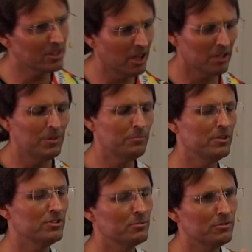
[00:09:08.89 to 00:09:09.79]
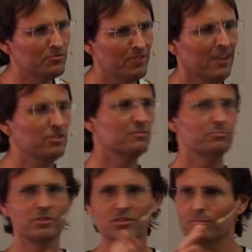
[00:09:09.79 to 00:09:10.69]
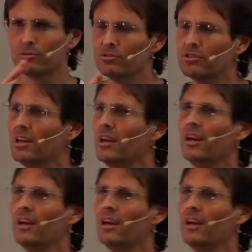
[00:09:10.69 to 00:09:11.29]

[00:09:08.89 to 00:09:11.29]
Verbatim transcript: economy principles, function principles,